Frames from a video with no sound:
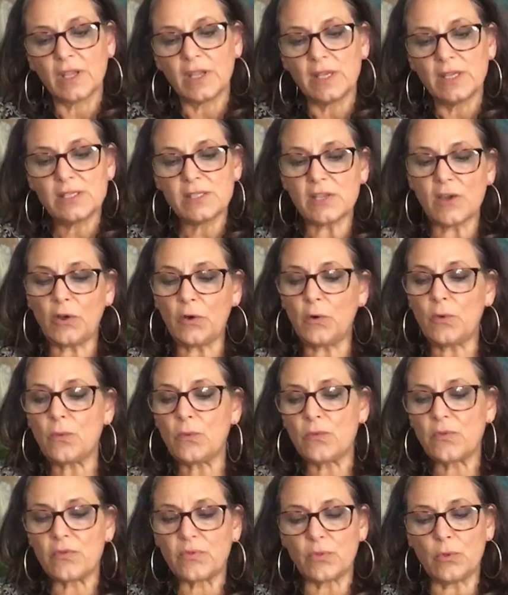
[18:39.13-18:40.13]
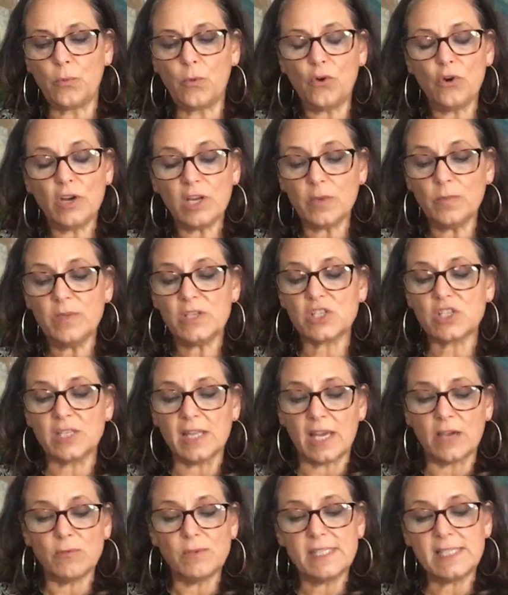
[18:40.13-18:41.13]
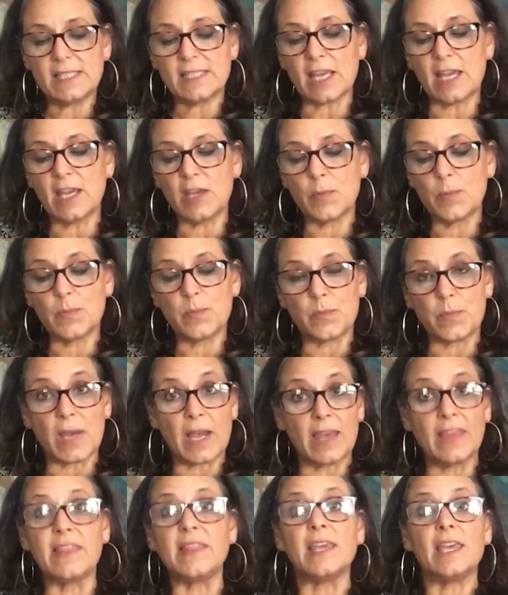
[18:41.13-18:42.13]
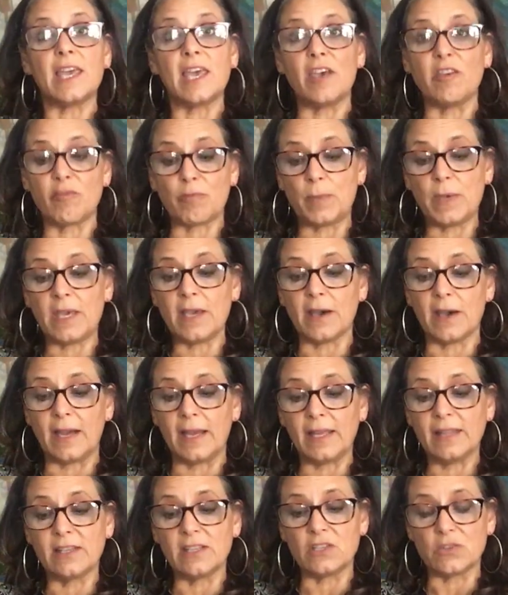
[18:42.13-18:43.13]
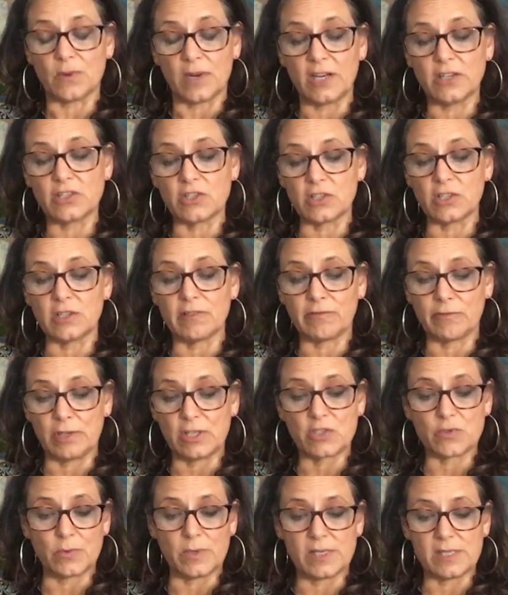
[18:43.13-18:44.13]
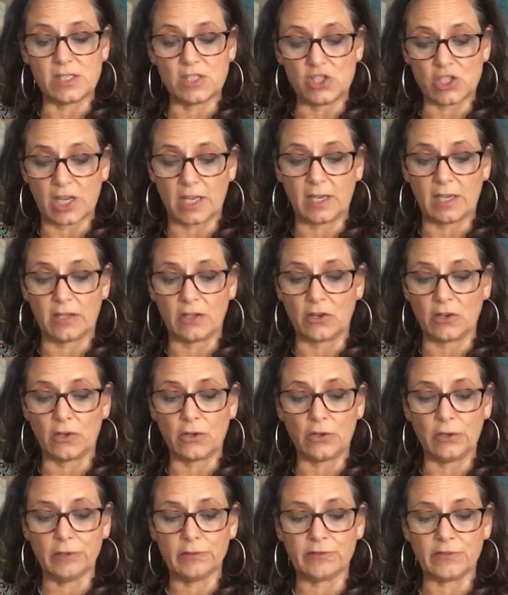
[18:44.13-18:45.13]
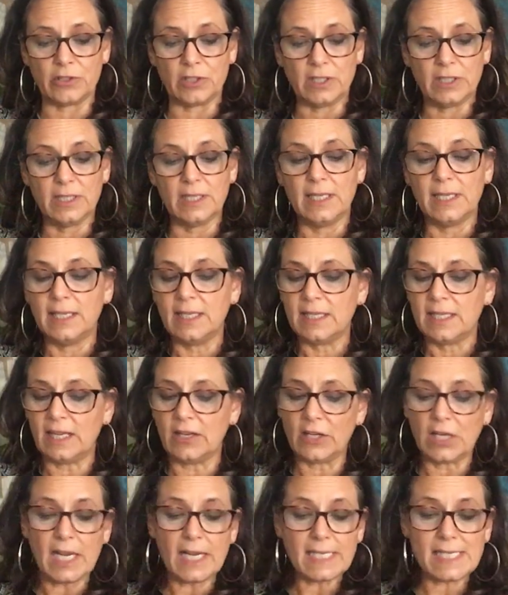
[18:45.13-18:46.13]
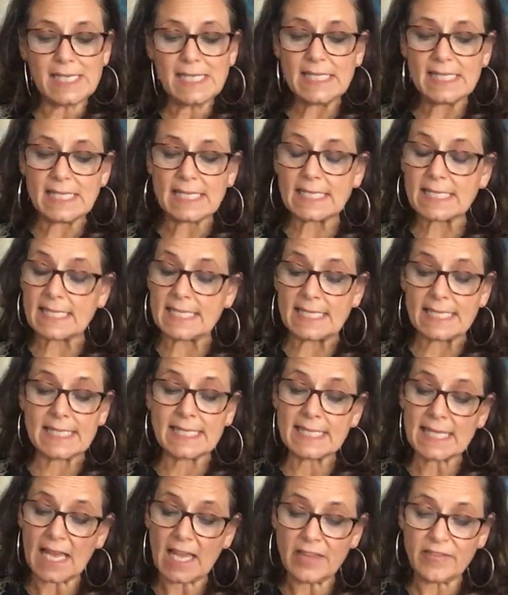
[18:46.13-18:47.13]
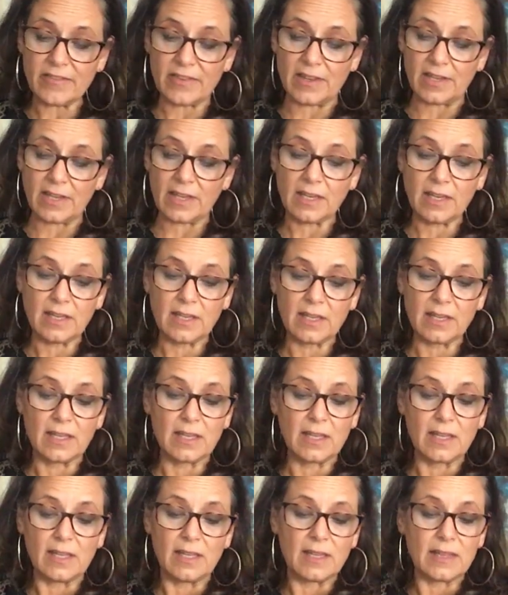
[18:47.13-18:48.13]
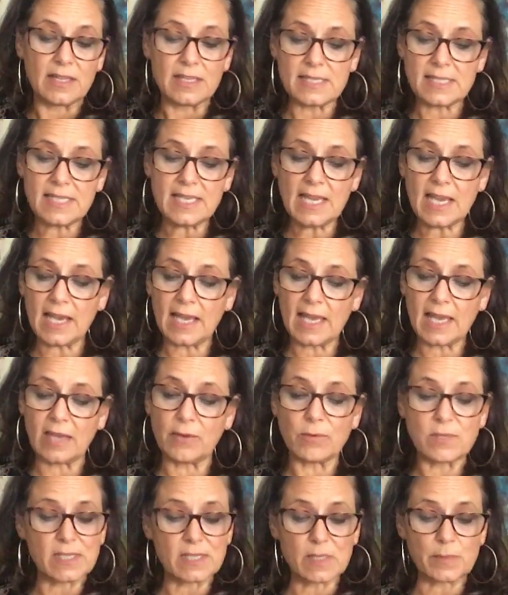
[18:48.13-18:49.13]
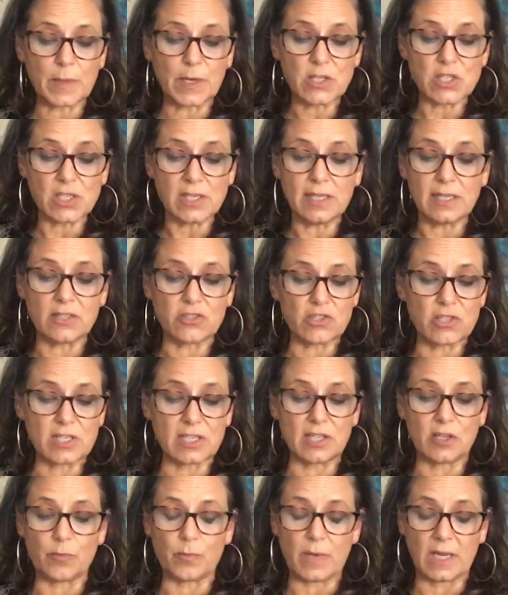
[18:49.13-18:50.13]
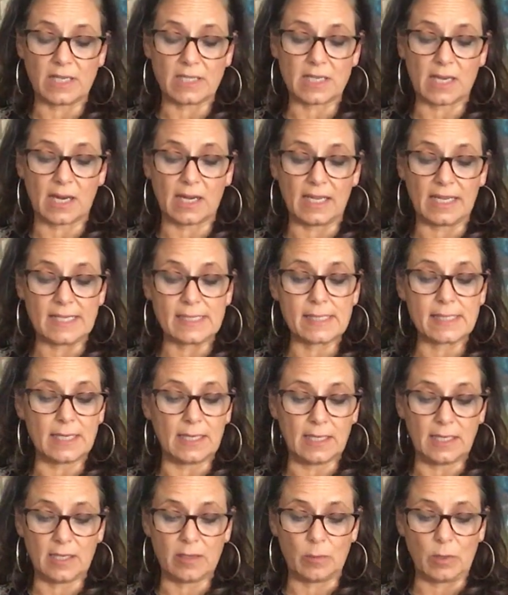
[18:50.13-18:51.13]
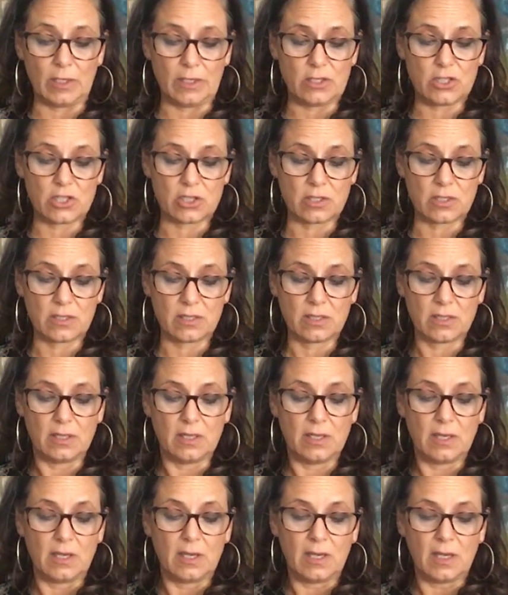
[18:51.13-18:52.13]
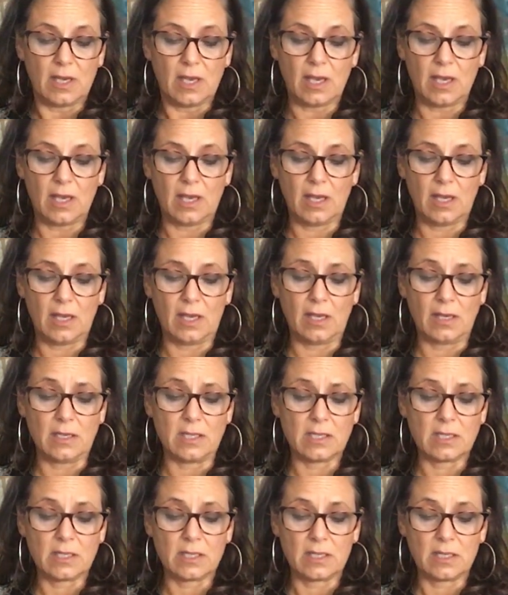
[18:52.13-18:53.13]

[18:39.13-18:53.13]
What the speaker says: So the Warren Commission, that was done by the FBI, the director of which was J. Edgar Hoover. Now, in 1967, the CIA was especially interested in maintaining its image. And